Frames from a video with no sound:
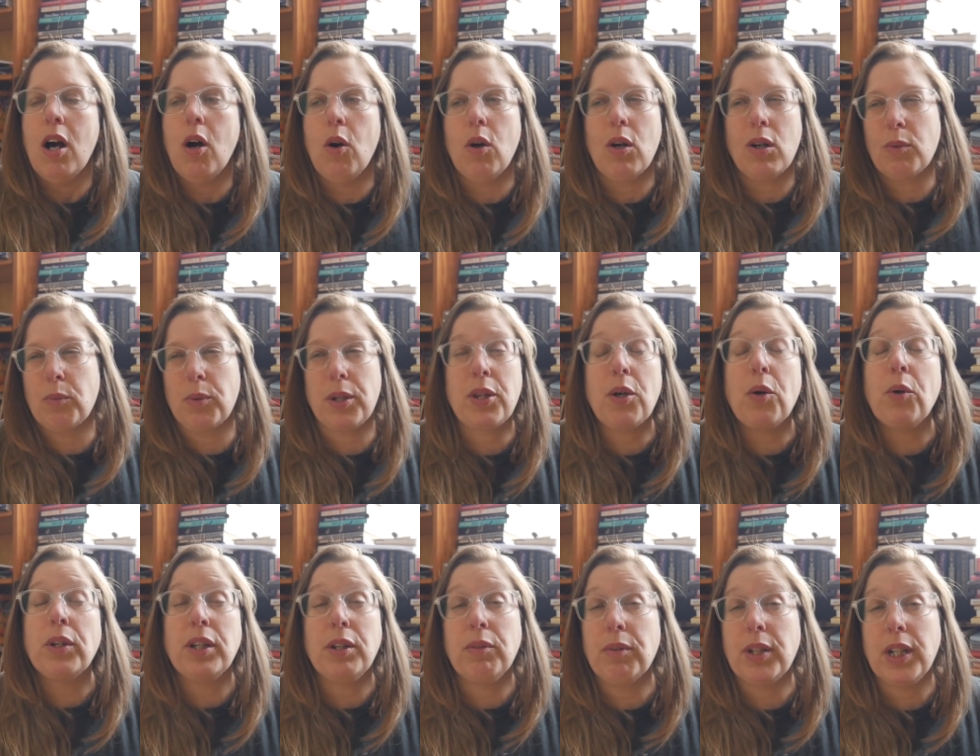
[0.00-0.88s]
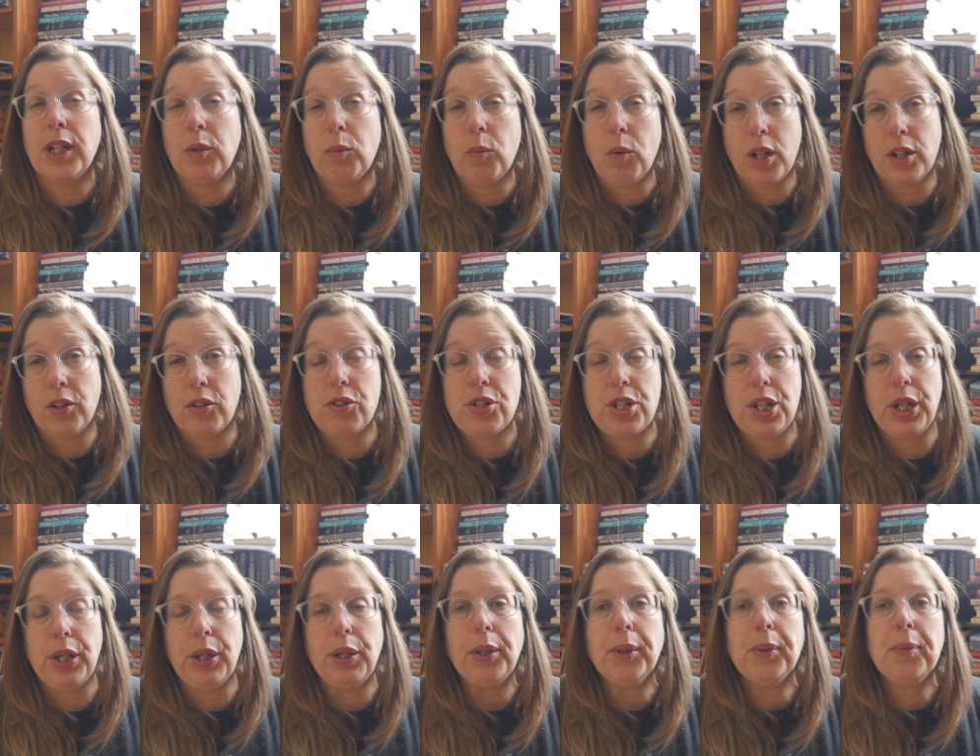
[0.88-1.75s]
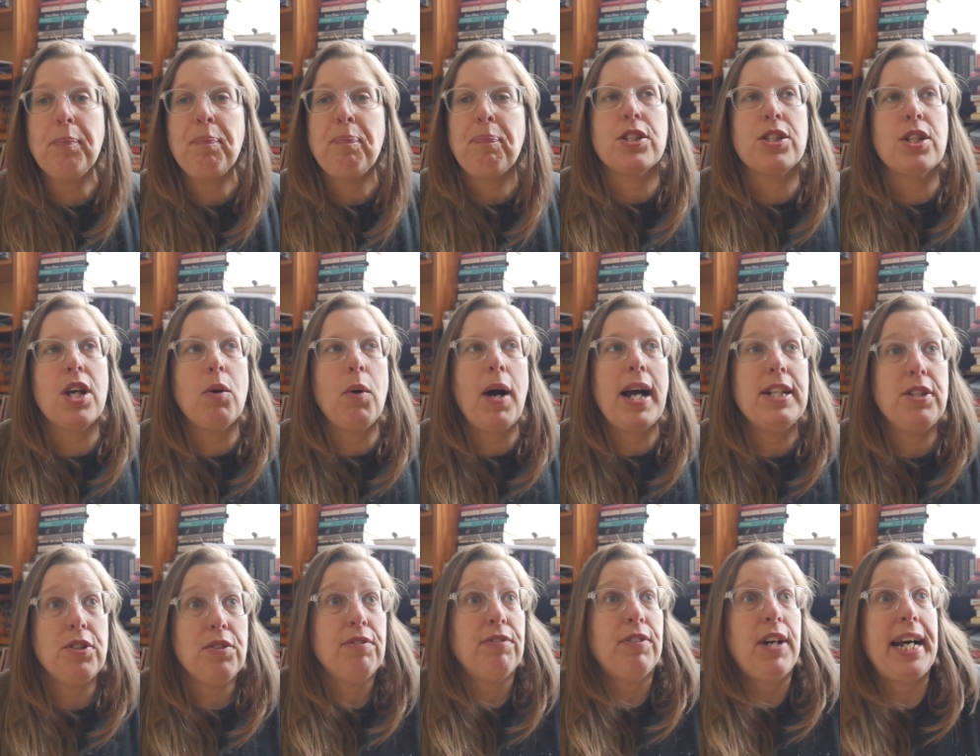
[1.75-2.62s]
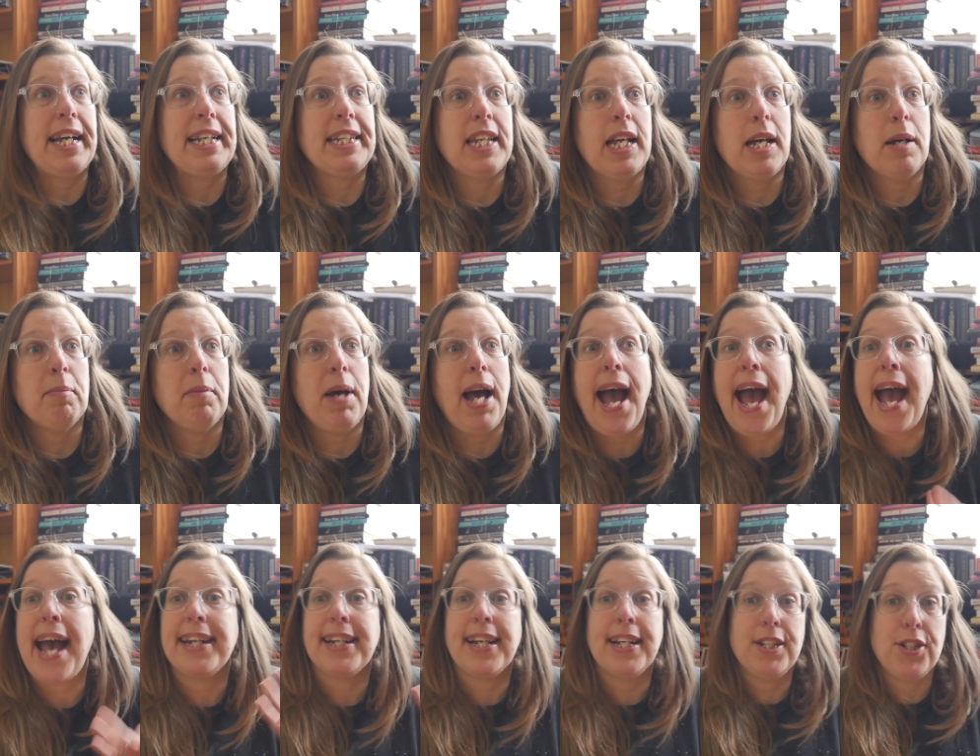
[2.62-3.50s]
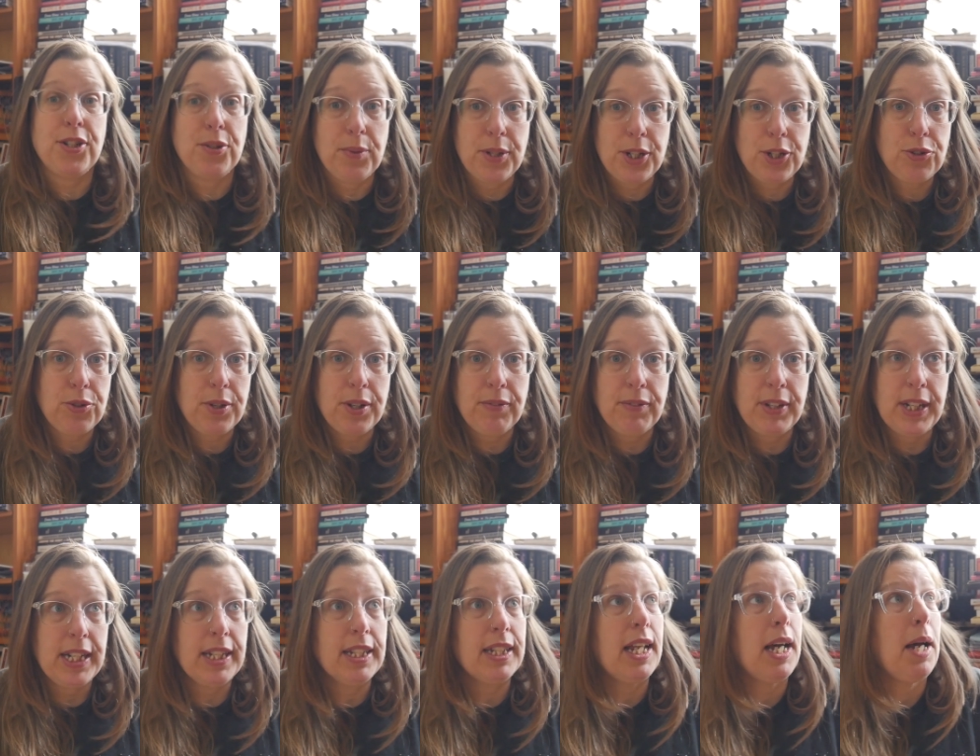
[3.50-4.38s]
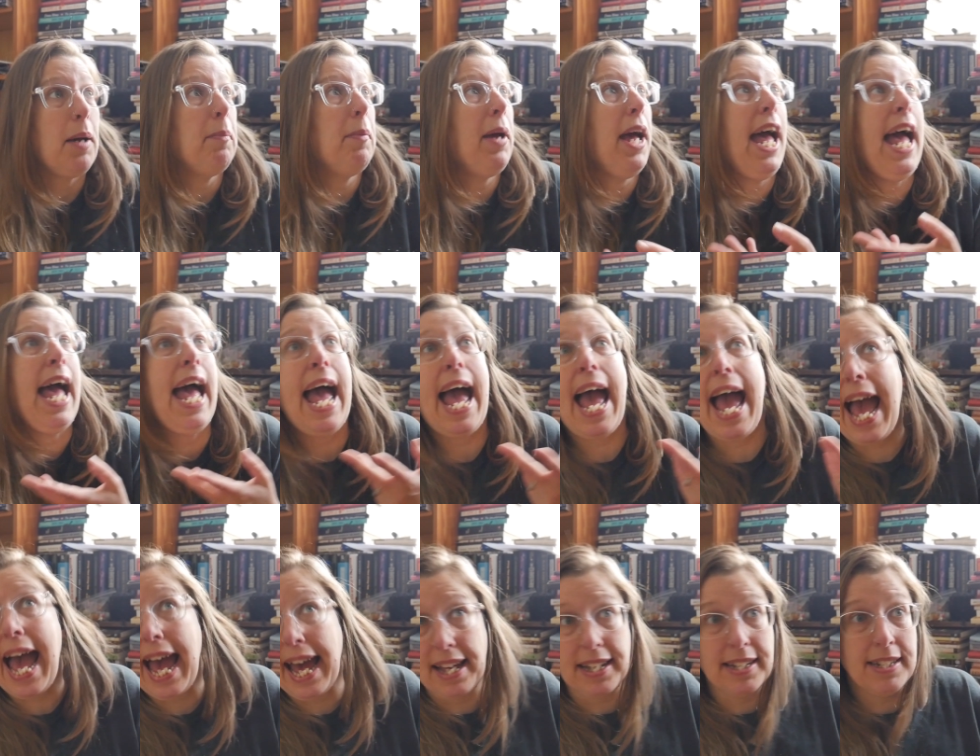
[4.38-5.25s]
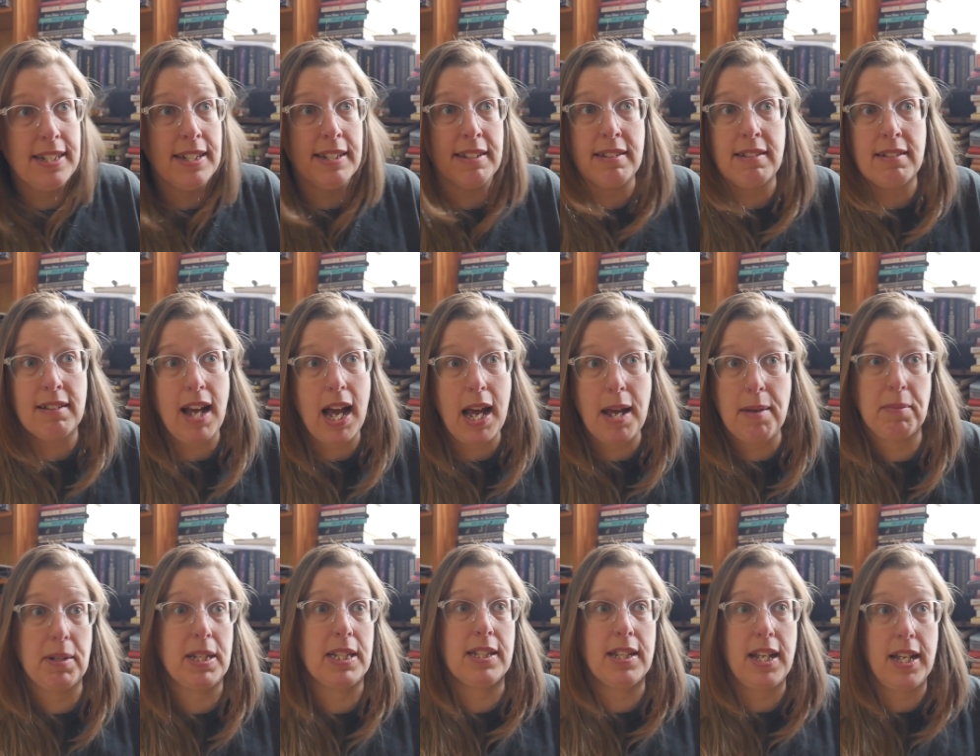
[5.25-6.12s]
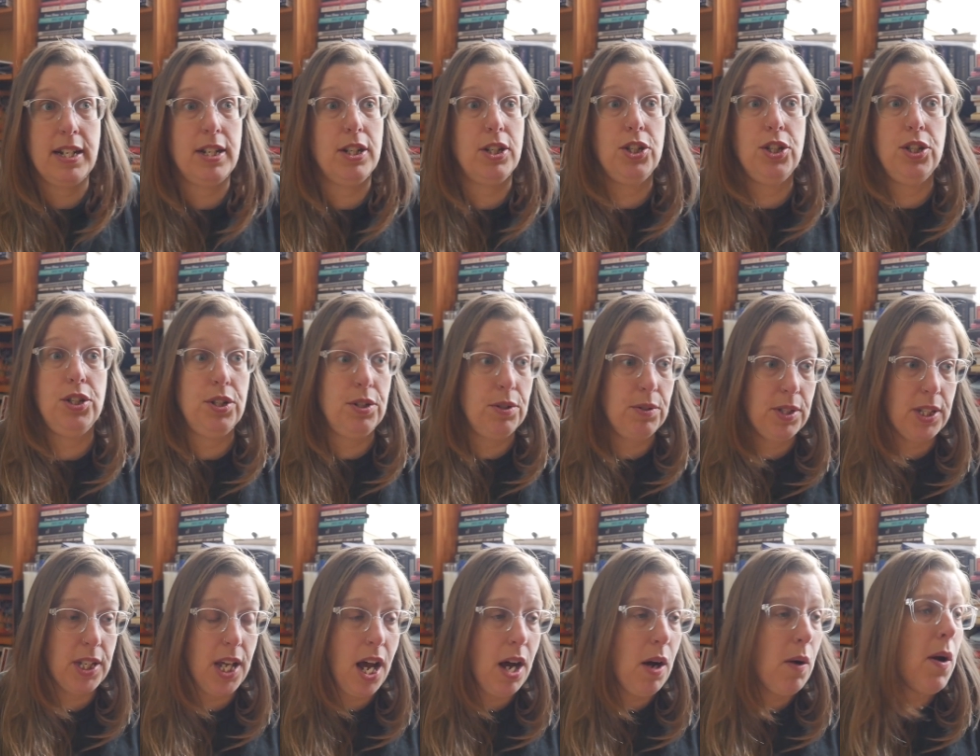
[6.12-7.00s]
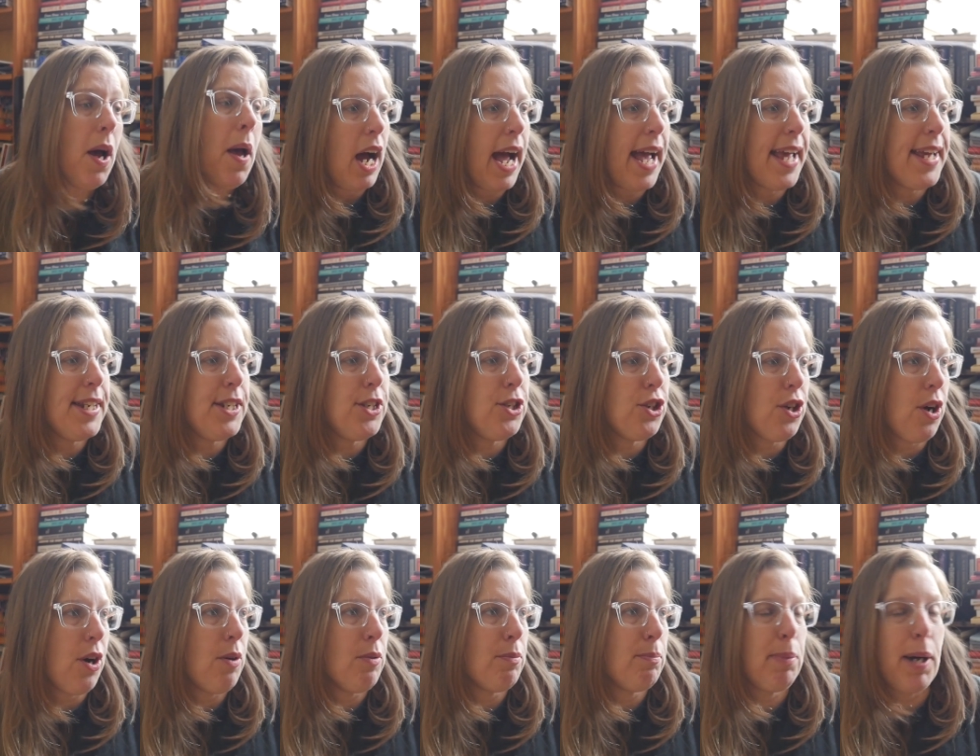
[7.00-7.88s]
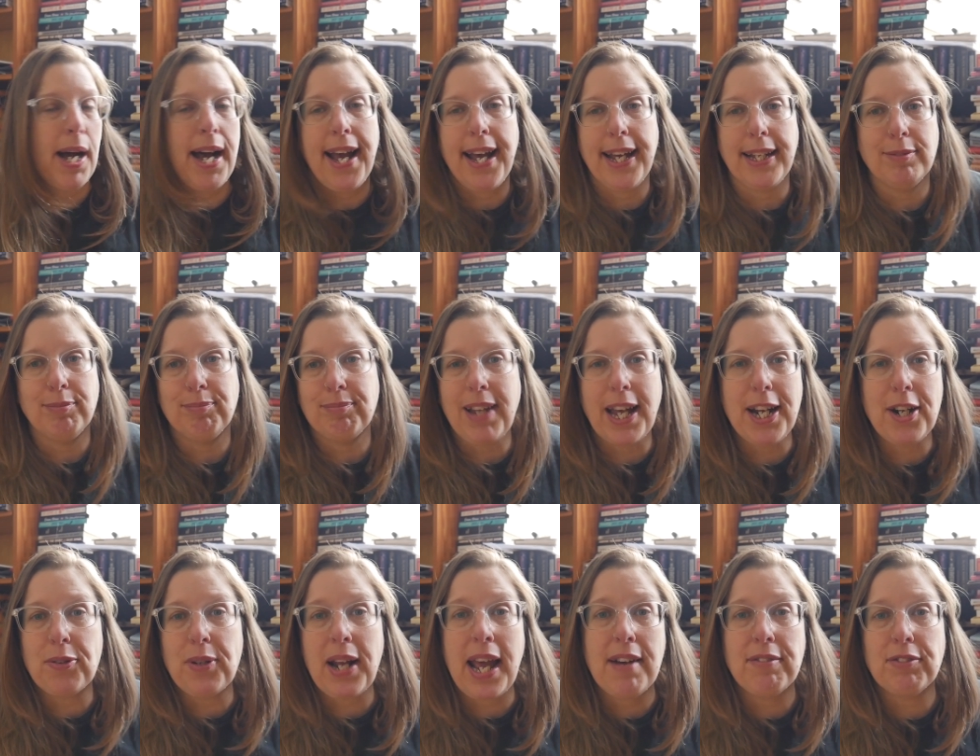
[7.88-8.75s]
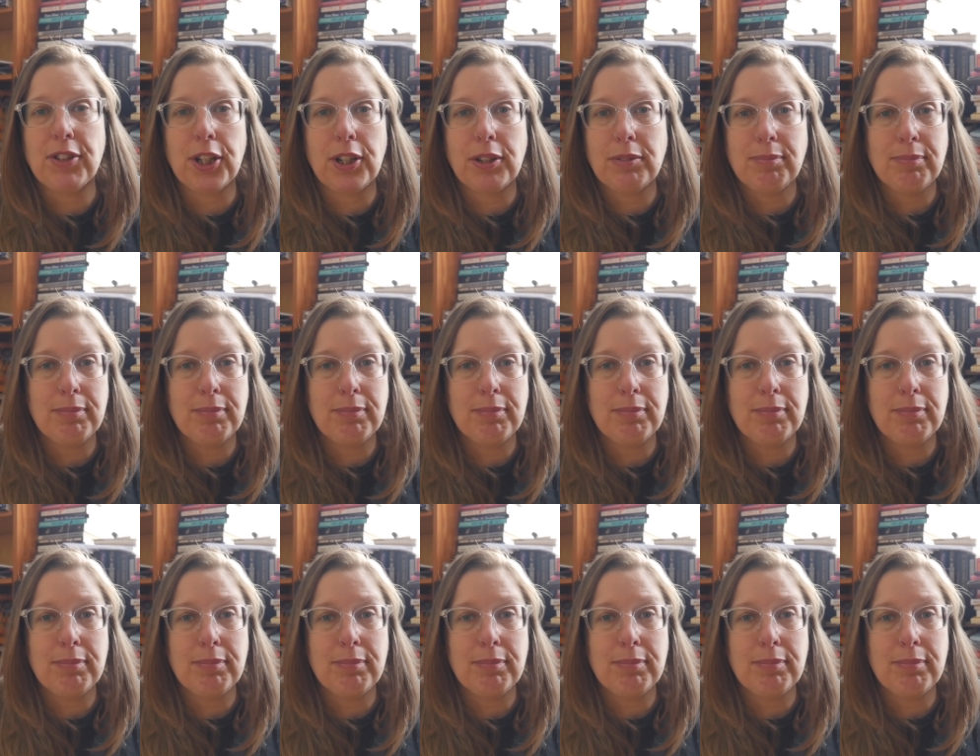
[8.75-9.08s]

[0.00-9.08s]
or with only reading one or two. So I do find them and I do enjoy reading them them and I'm excited to do so. I don't buy, I don't ever